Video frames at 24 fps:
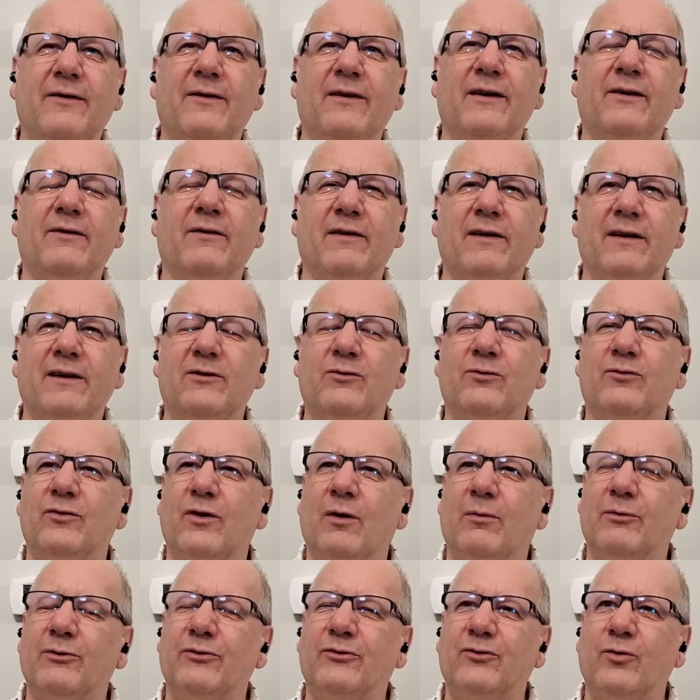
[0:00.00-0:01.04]
think there was
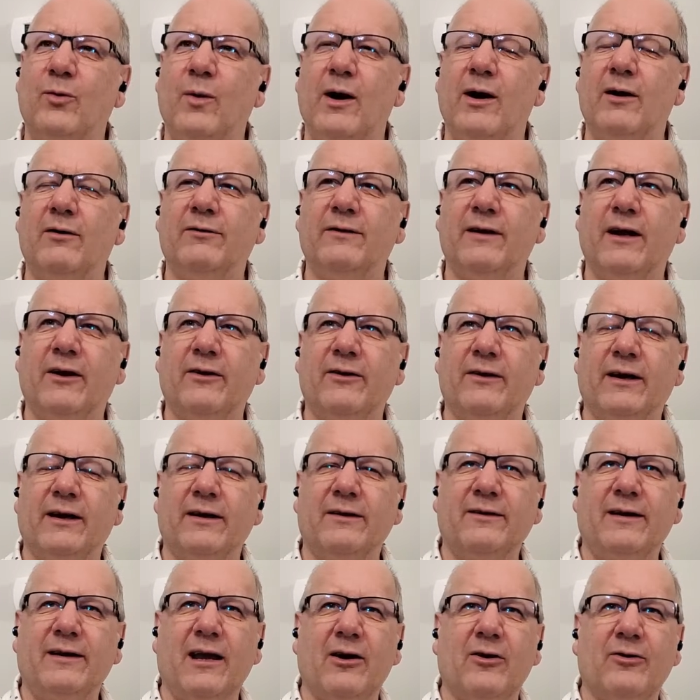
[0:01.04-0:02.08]
almost 12 now that I
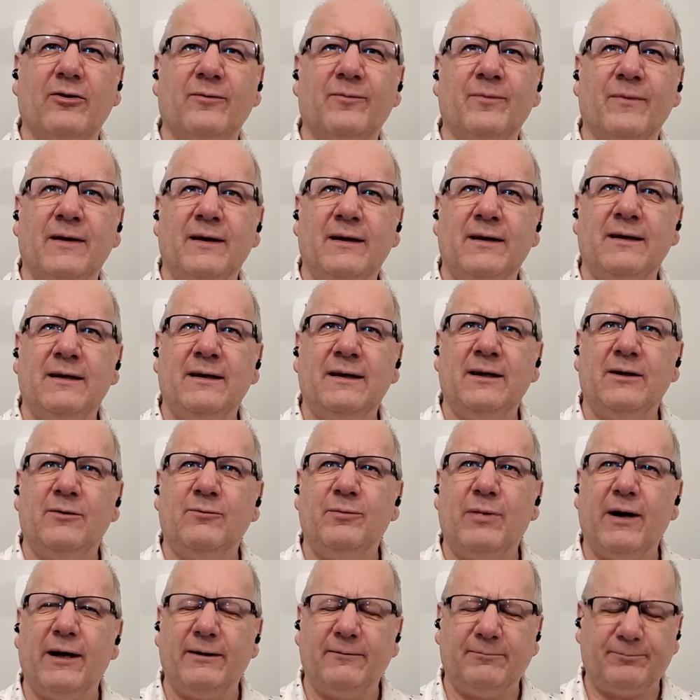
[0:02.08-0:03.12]
count.
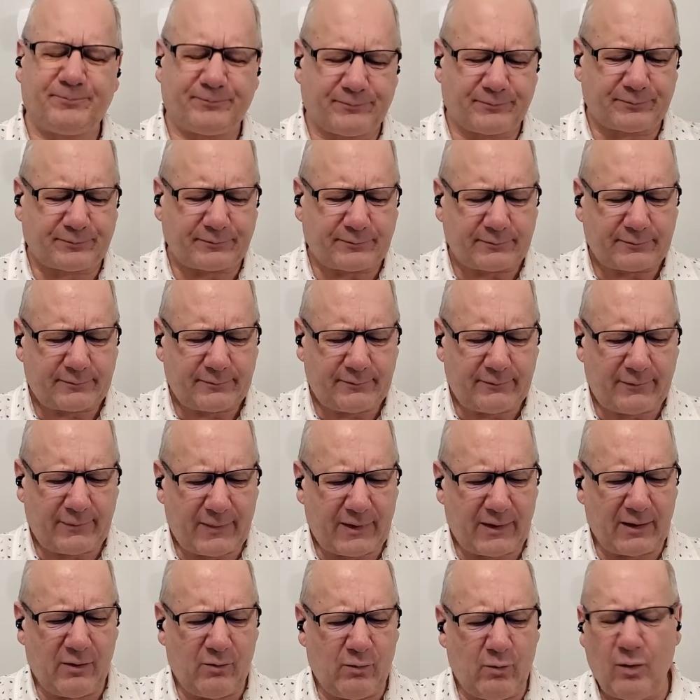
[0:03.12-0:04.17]
But
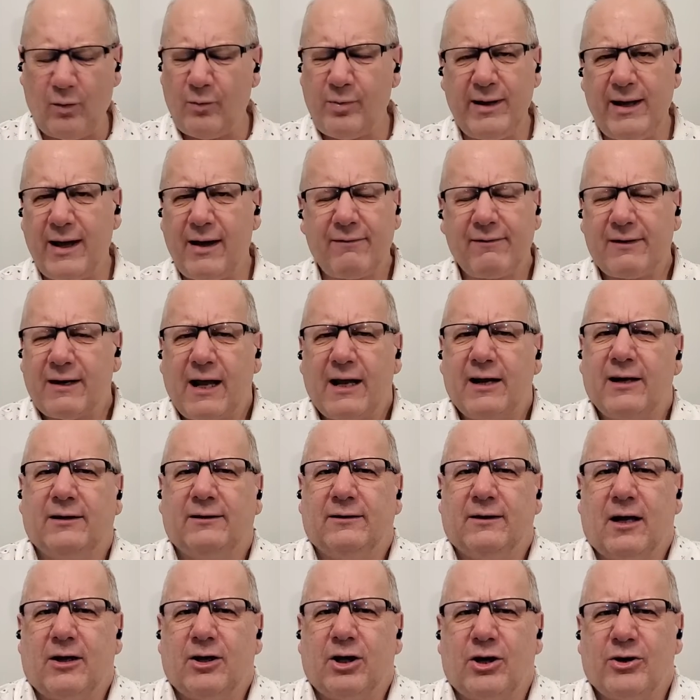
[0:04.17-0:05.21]
we haven't had
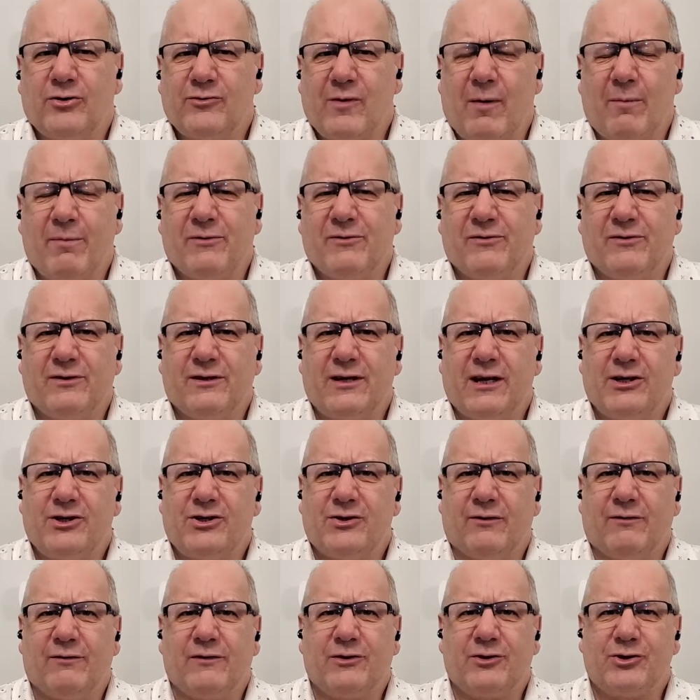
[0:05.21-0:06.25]
a large
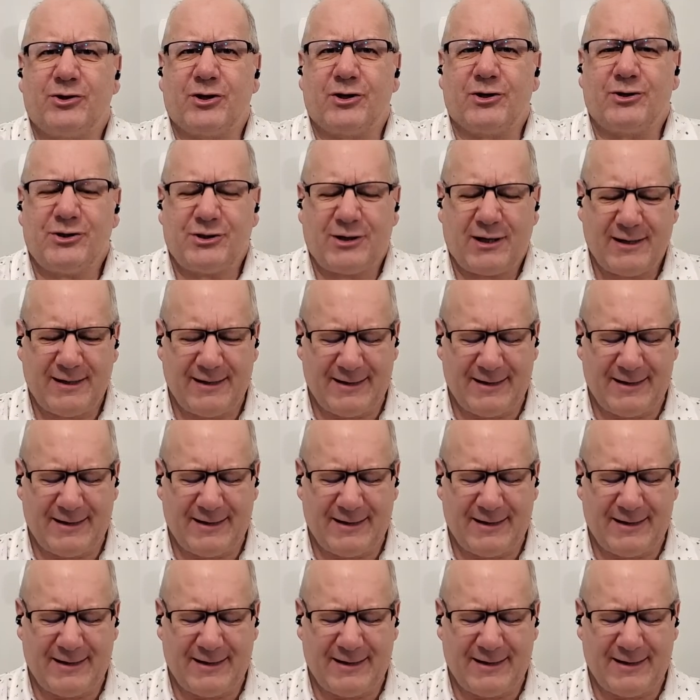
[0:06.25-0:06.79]
representation of the church.